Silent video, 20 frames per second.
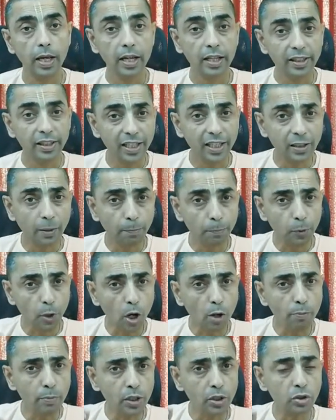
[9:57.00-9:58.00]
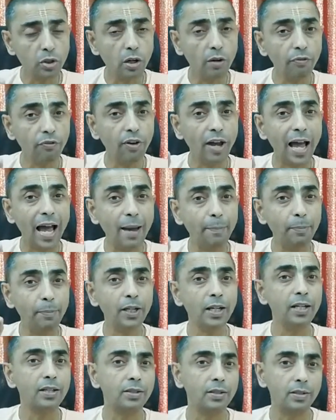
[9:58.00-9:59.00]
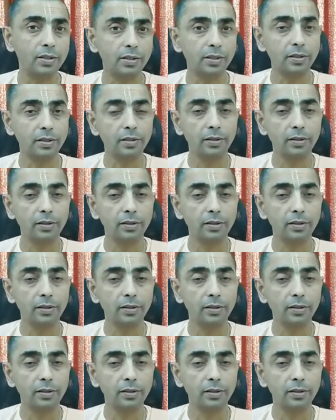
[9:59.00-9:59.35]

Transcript: There is a promise of happiness.